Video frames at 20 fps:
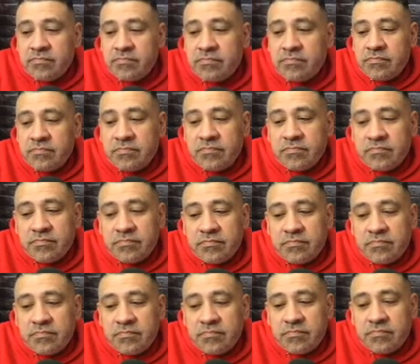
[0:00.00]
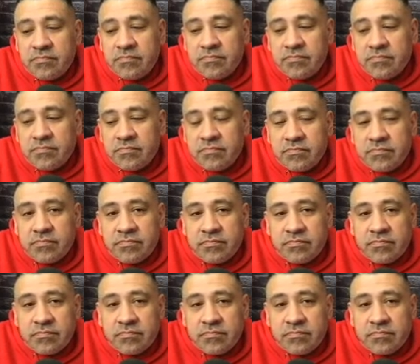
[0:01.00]

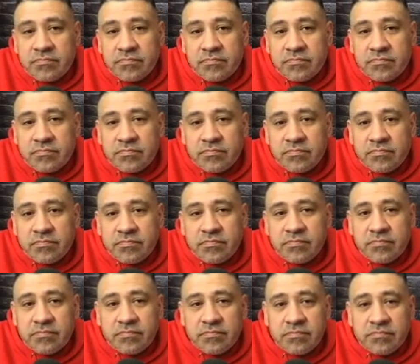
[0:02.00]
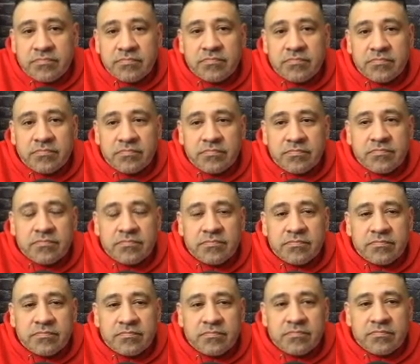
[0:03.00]

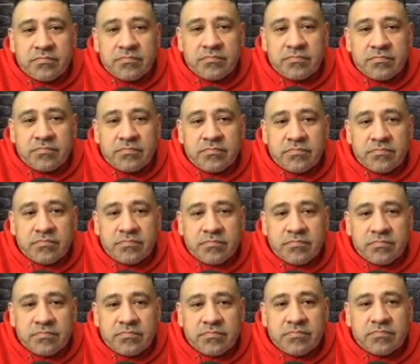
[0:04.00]
This person isn't speaking.